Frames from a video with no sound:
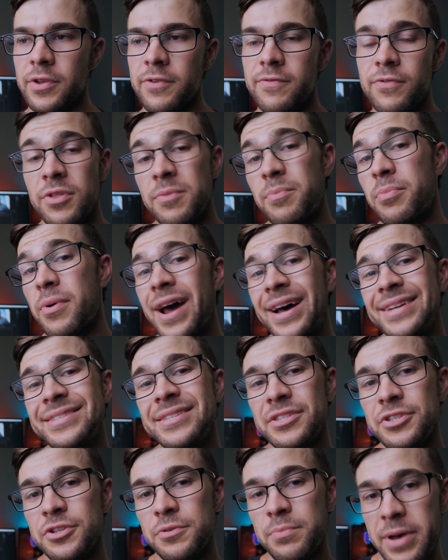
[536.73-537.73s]
For the price
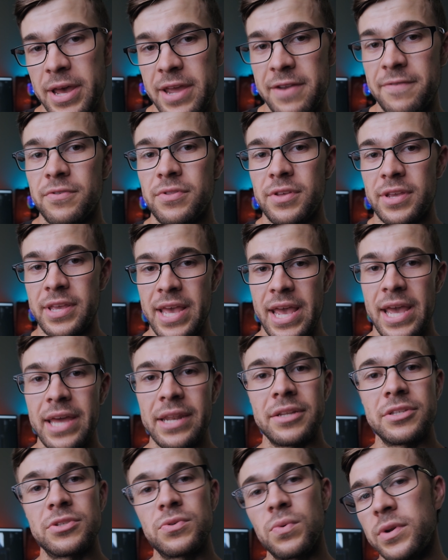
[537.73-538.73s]
that you pay for the
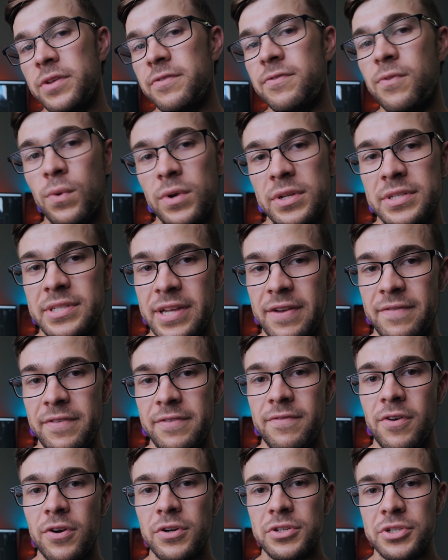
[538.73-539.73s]
Canon
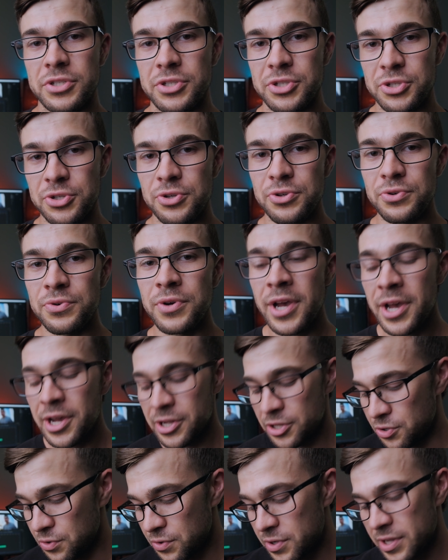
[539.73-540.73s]
24-70 version 2,
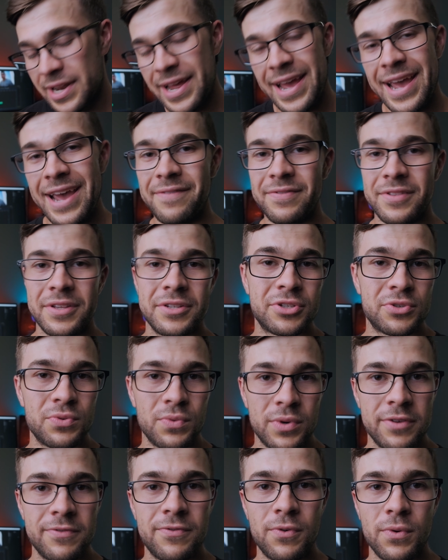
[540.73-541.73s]
you can have this
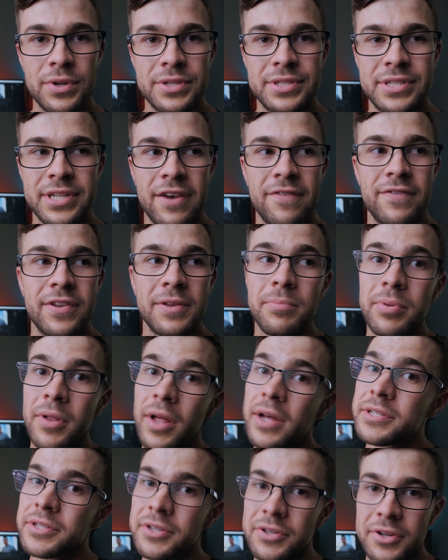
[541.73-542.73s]
24-70
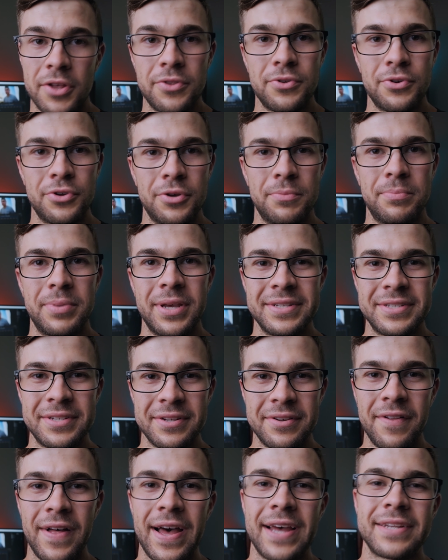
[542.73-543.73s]
plus another good piece
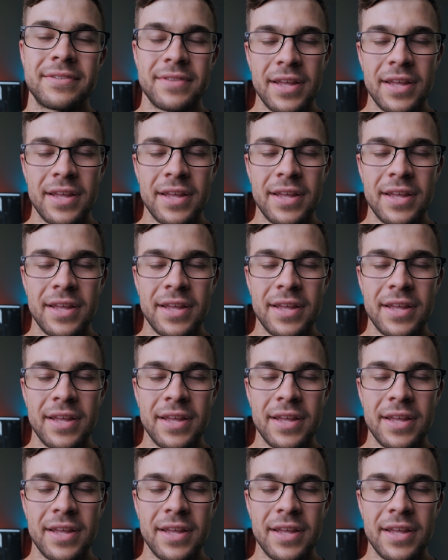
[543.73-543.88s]
of glass.